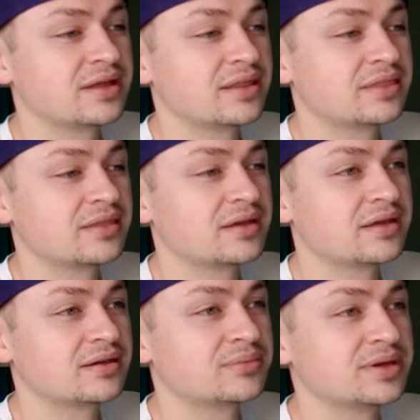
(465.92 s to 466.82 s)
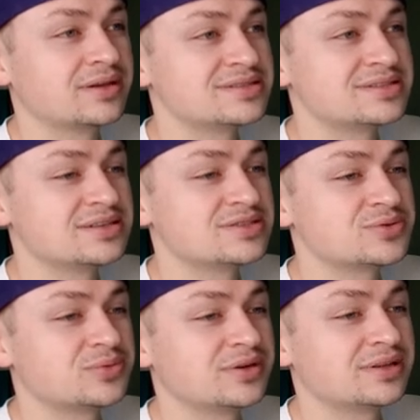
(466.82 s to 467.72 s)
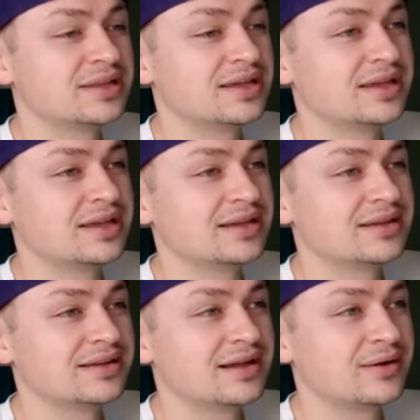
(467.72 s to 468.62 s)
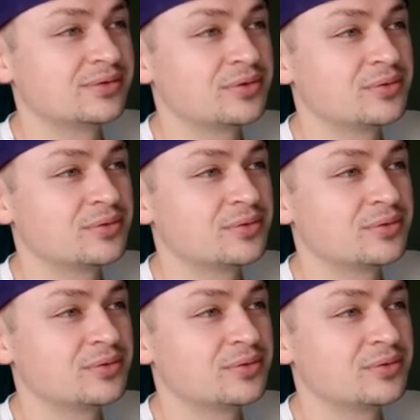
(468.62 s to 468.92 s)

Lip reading: I think, because this one, I don't know